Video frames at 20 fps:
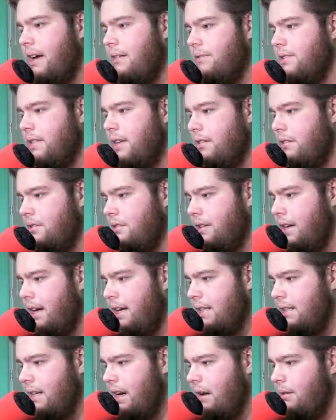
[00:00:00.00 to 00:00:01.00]
I was telling you
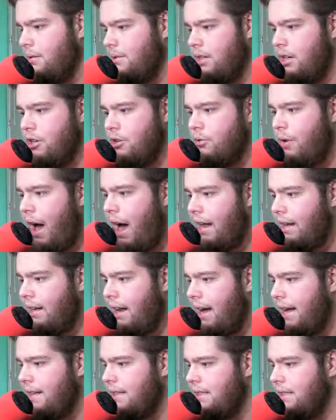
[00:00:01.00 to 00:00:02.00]
guys that I was going to do
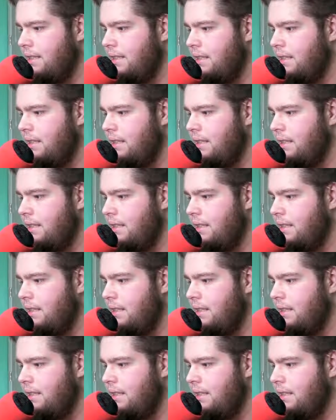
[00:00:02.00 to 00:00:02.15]
highlights